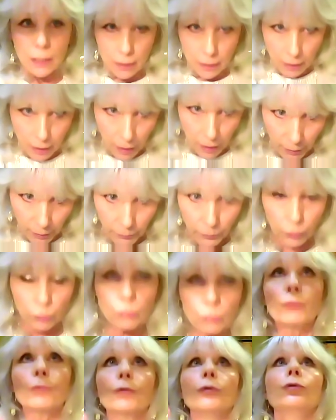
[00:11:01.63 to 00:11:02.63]
come
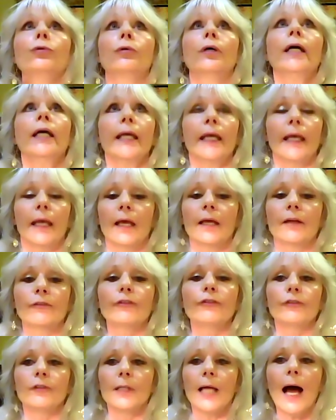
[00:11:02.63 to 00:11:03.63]
through and
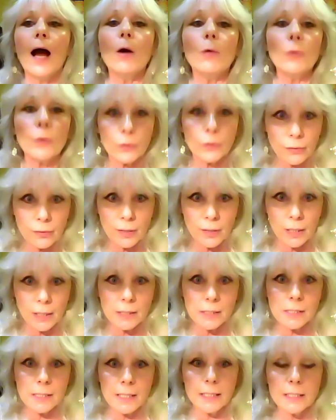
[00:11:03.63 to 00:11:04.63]
flower
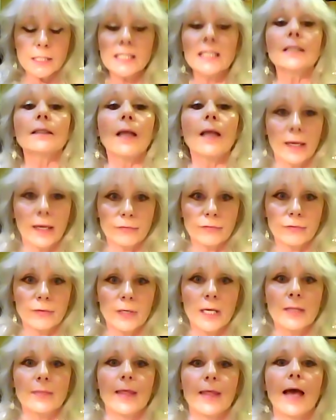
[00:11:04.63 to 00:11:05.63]
things to life.
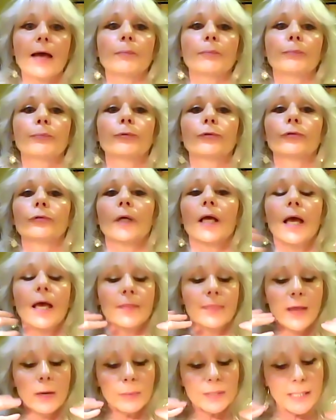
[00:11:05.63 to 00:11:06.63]
That
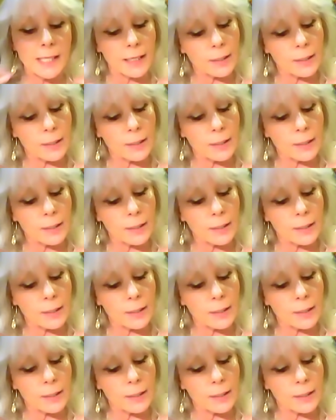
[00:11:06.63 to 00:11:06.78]
was like a